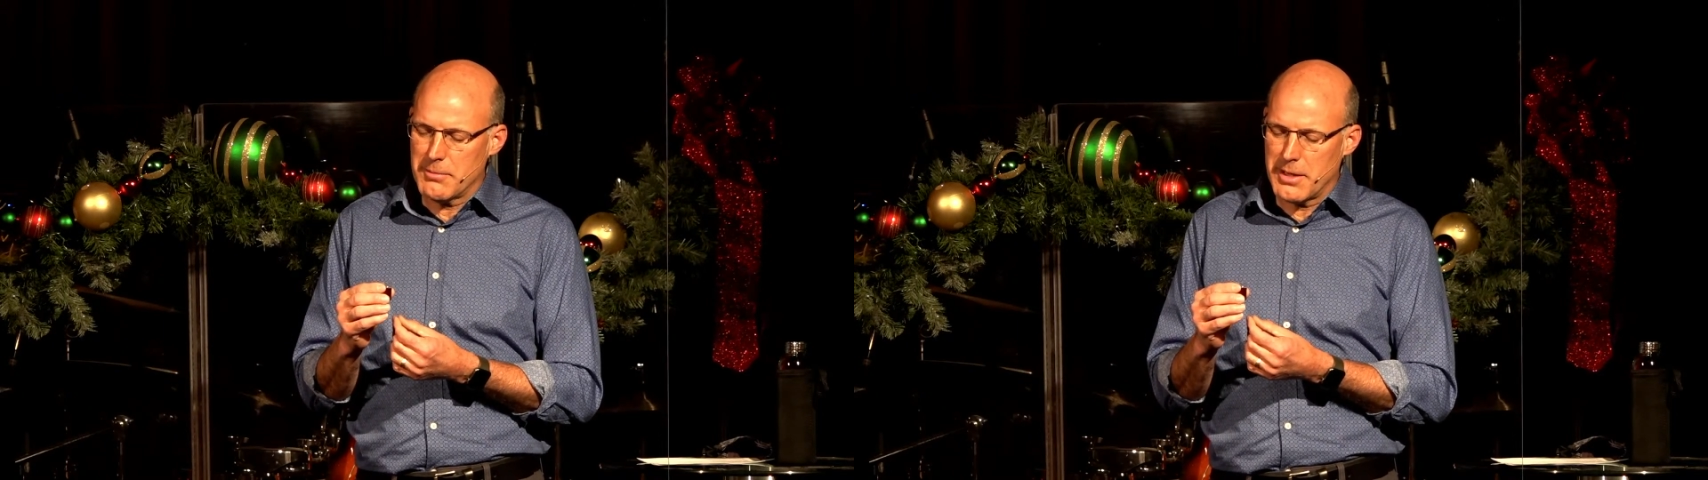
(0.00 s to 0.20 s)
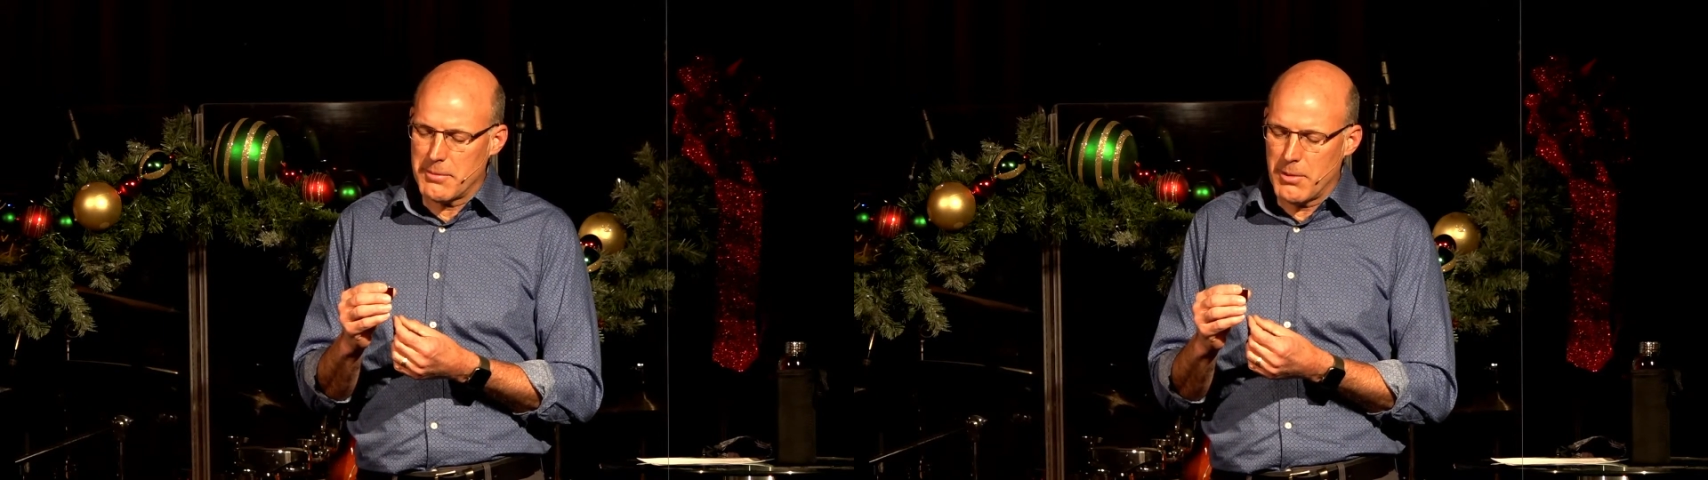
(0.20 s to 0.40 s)

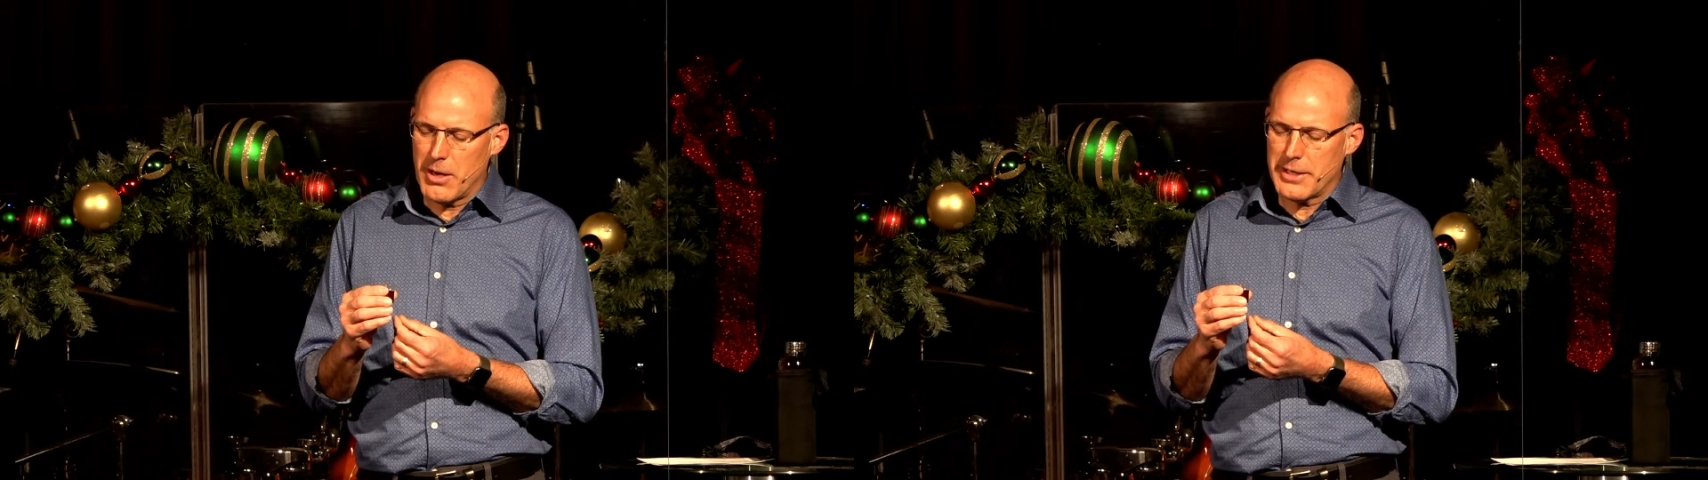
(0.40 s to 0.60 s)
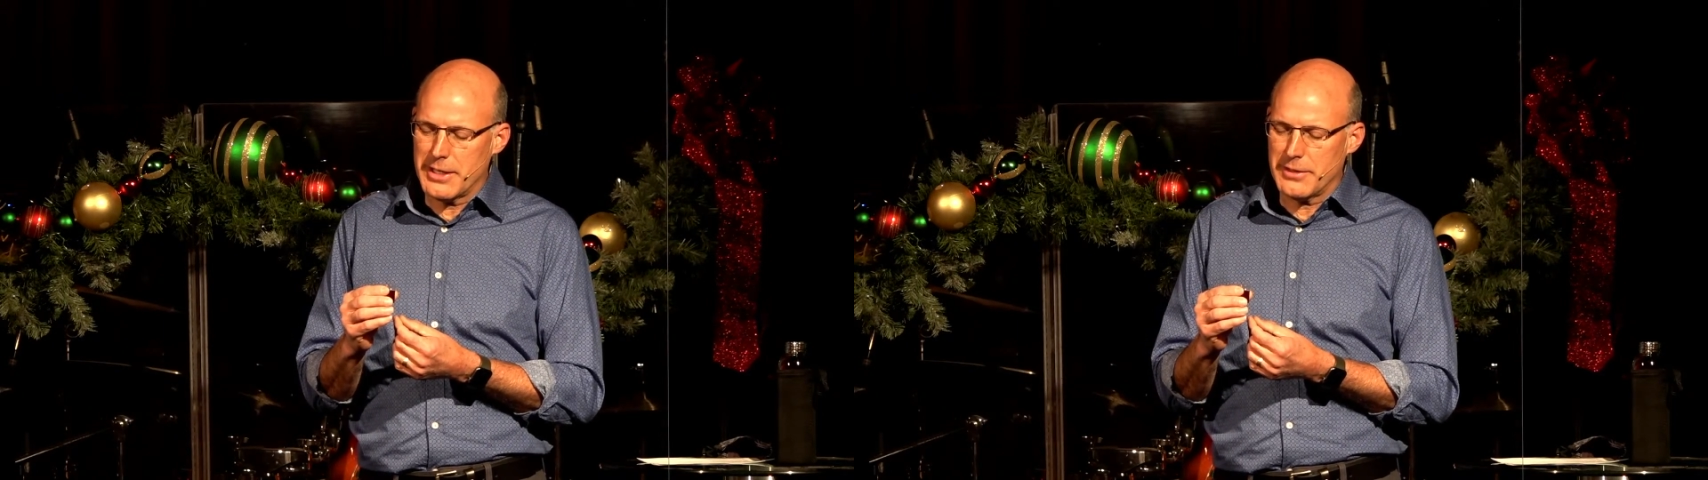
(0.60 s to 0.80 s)
my
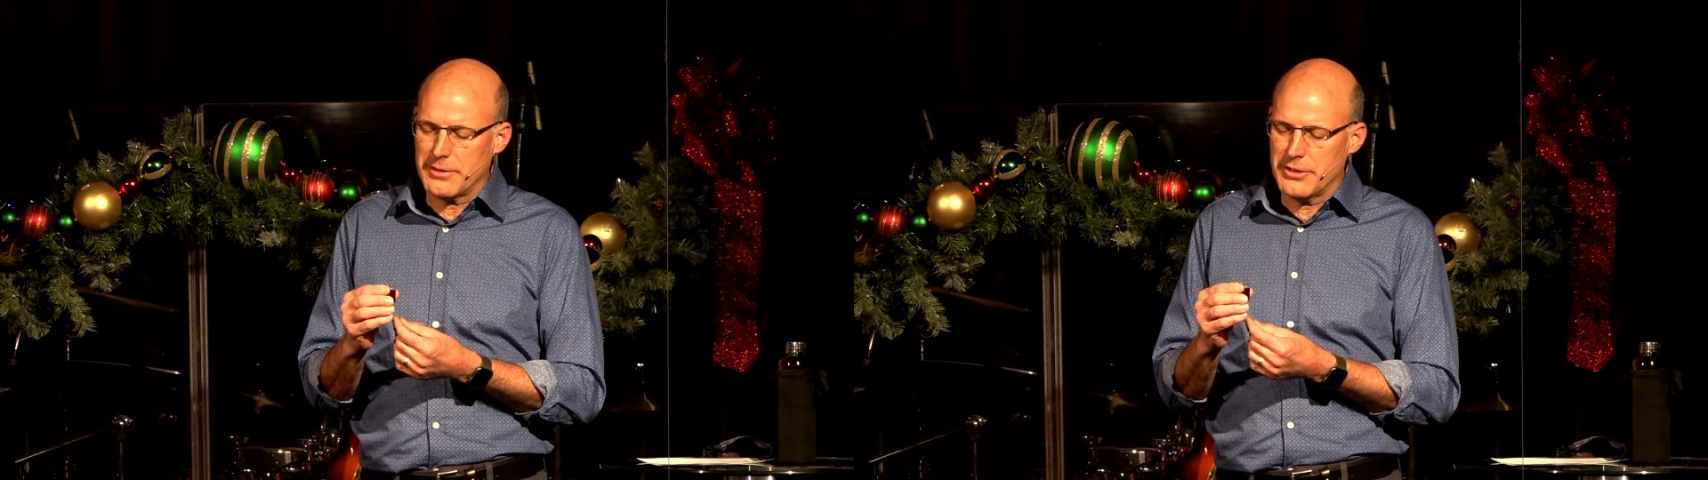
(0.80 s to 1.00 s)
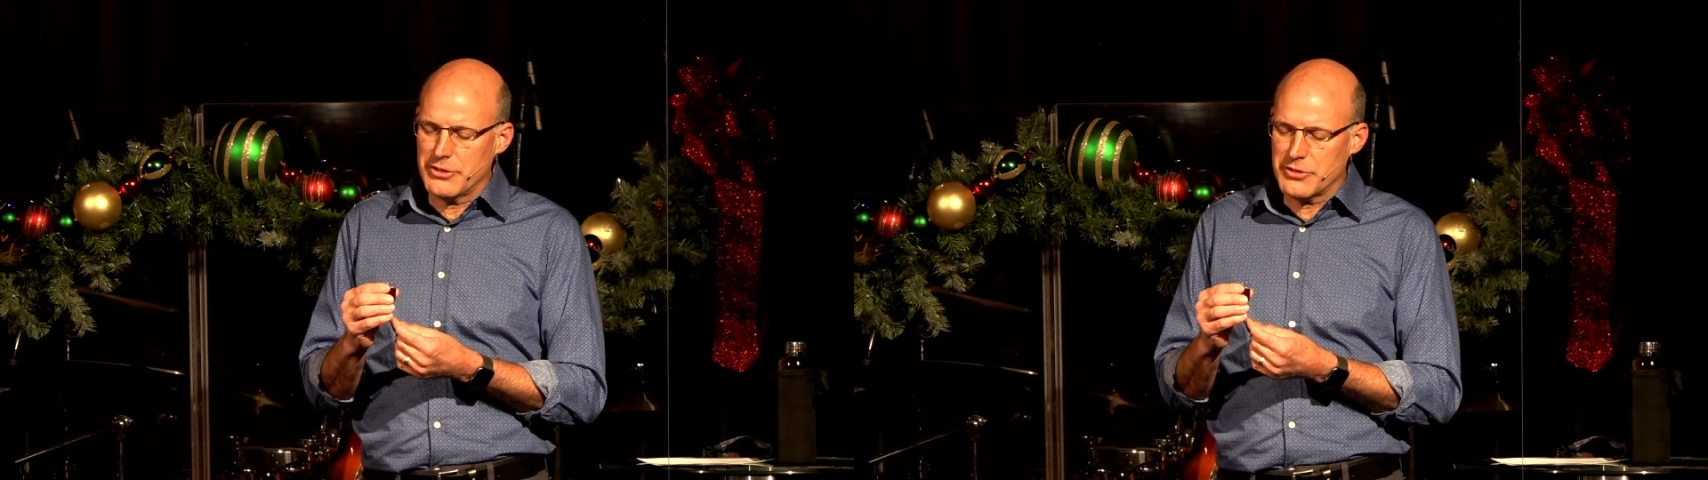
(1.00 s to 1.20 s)
body,
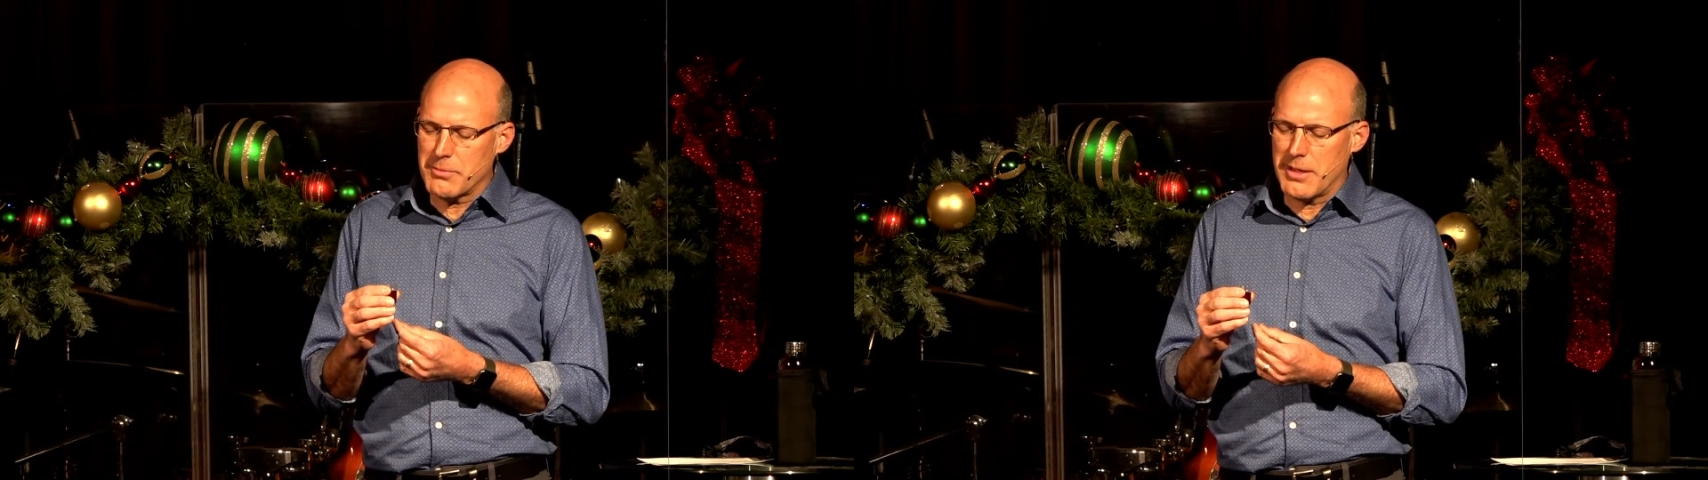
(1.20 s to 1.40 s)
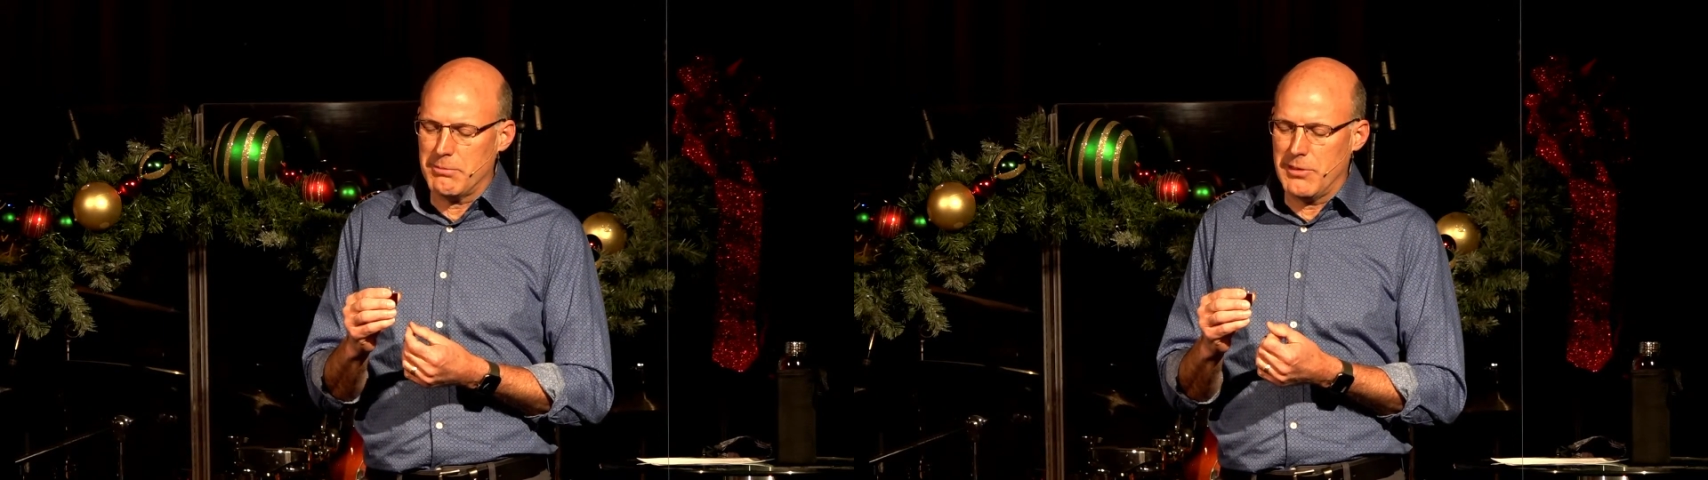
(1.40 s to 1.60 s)
this is
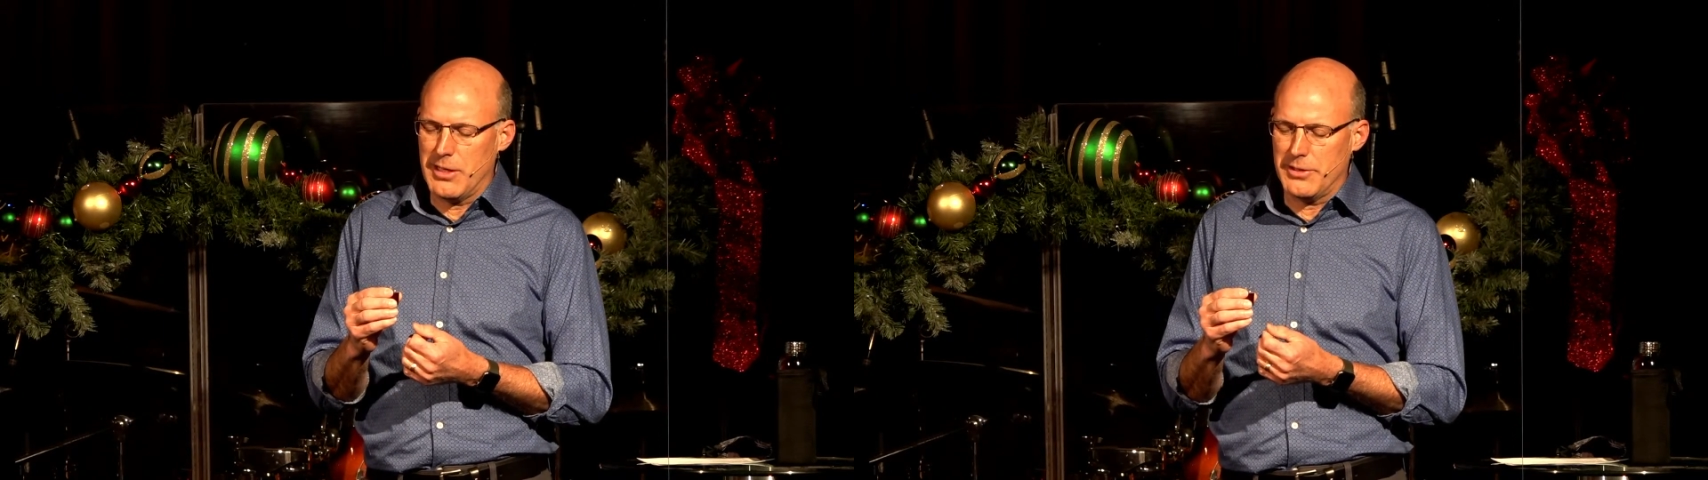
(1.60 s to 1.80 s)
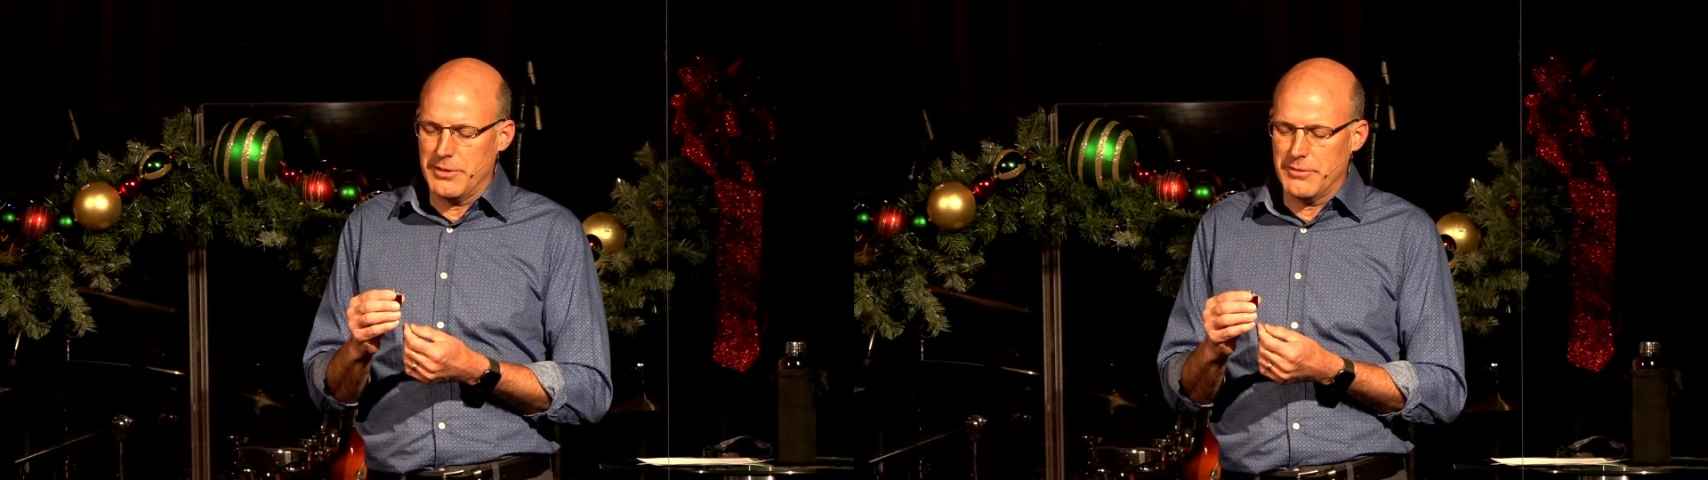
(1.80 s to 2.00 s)
my
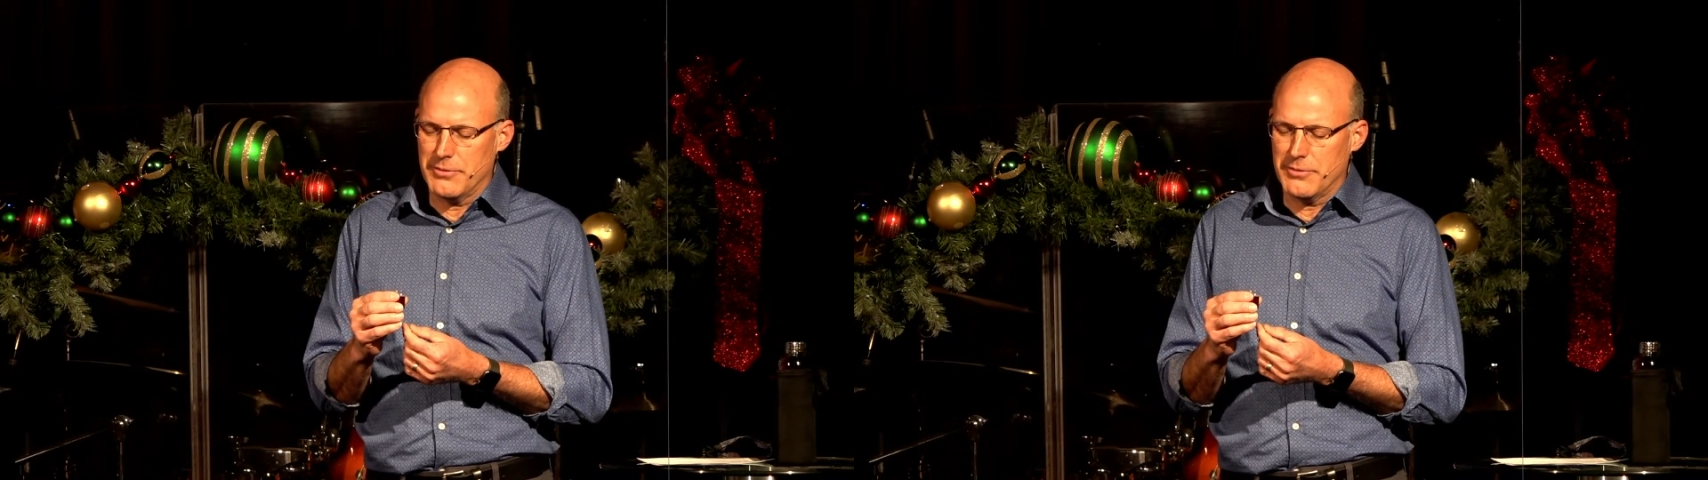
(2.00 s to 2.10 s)
blood,